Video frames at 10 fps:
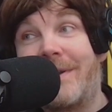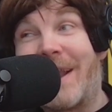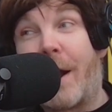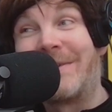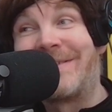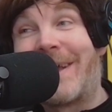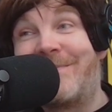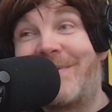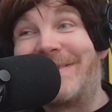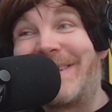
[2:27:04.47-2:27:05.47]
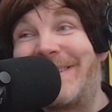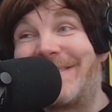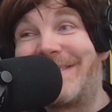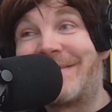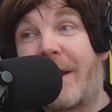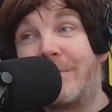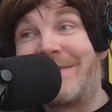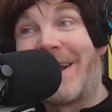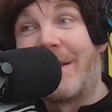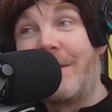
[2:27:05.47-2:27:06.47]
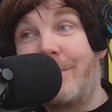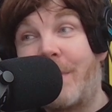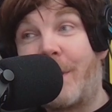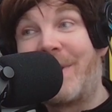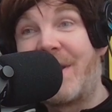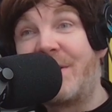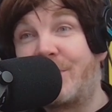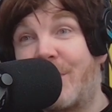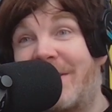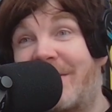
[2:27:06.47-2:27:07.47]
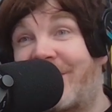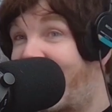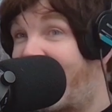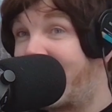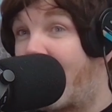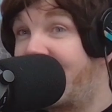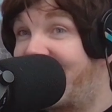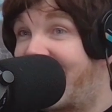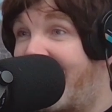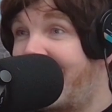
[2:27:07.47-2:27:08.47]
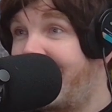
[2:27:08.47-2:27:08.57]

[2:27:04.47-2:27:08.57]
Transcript: Now it's time for the Tinseltown tally, where we each rate the film out of 10.